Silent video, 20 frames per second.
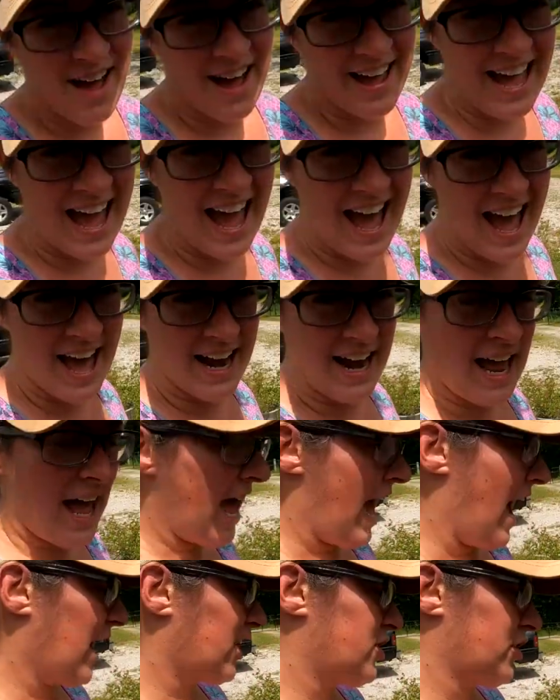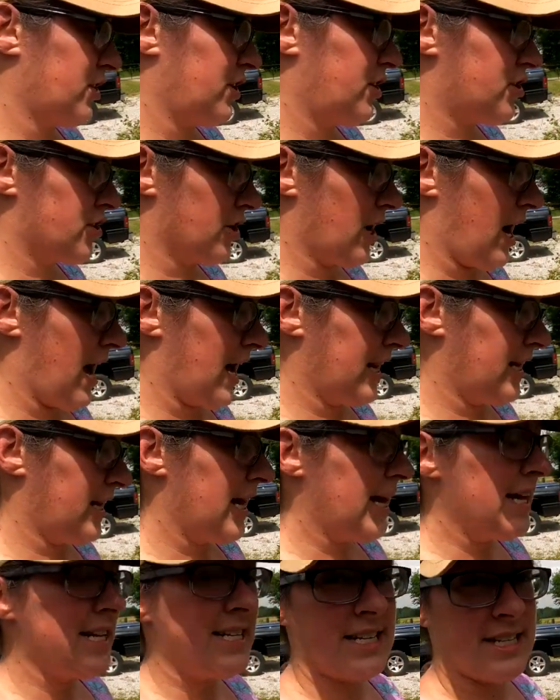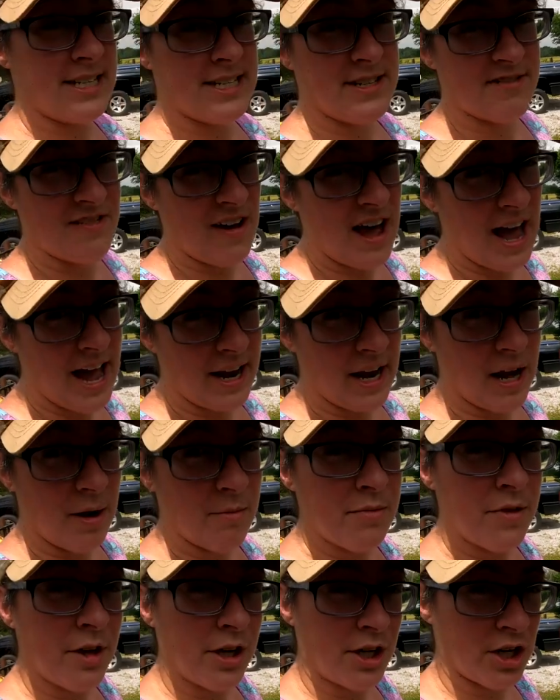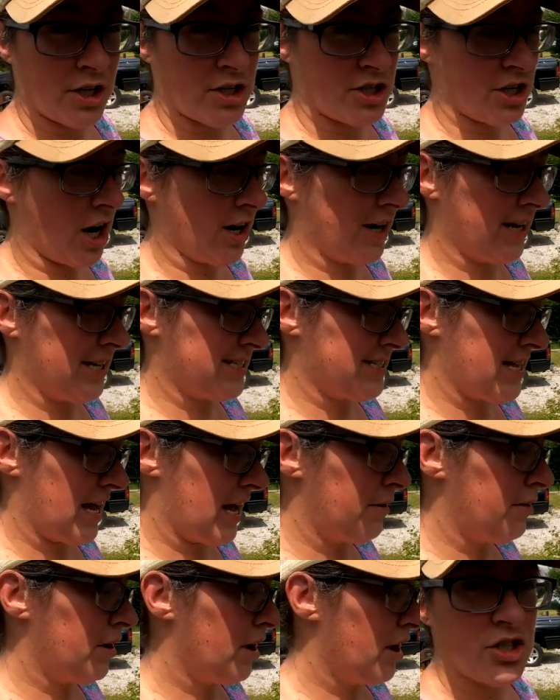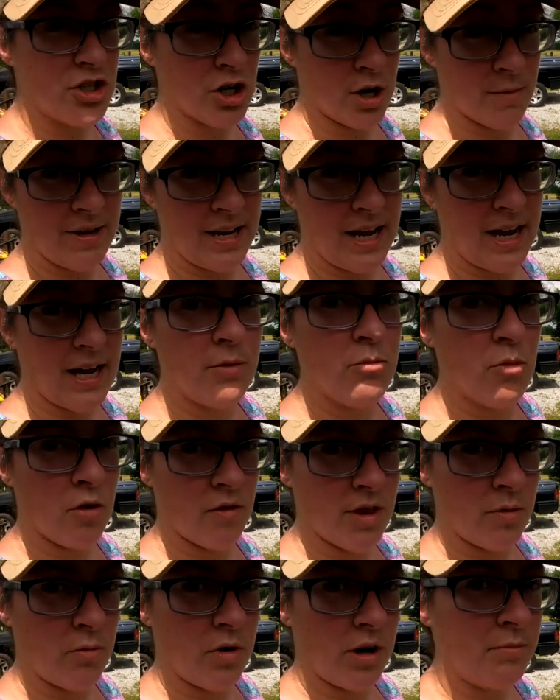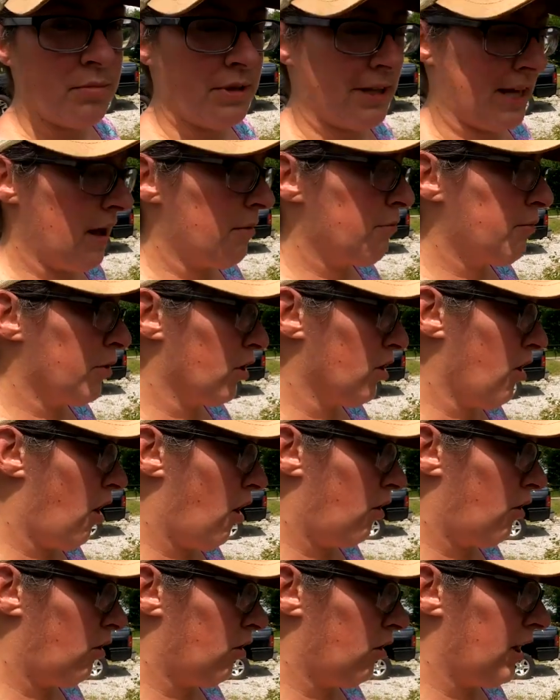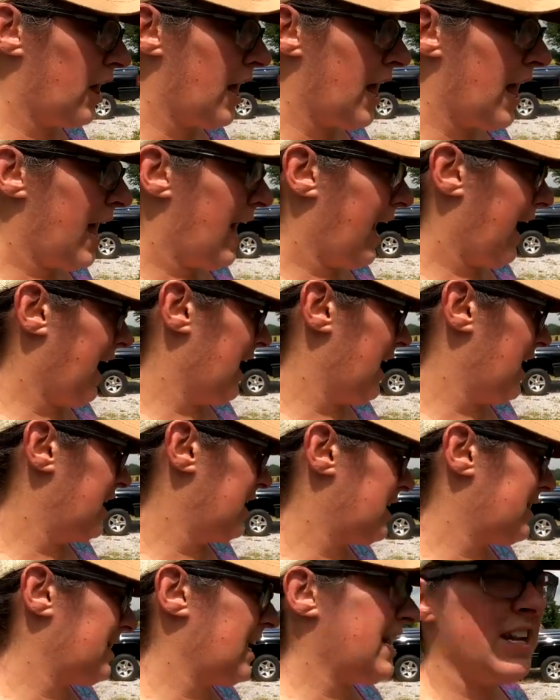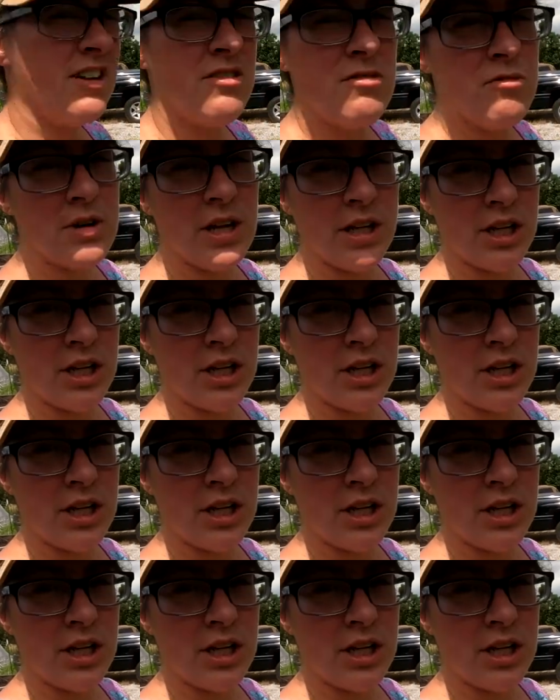I had actually tried to divide up the kajaris that germinated more than one plant per hole, and they didn't